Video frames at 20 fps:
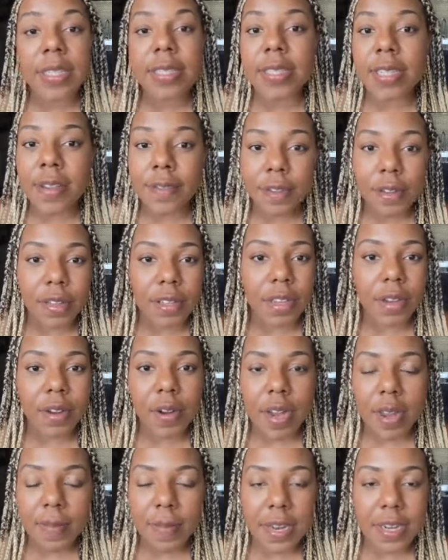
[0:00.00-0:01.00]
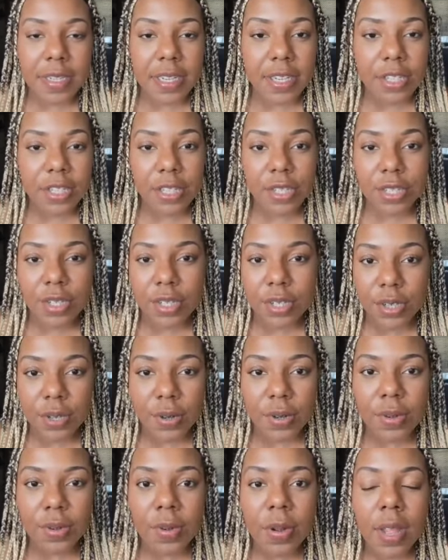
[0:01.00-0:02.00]
it's definitely a great meditation to
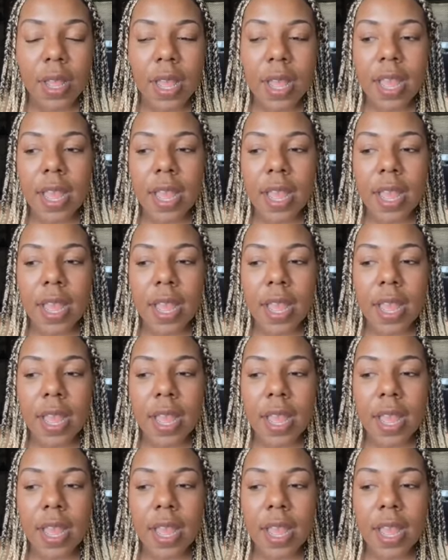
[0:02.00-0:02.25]
do,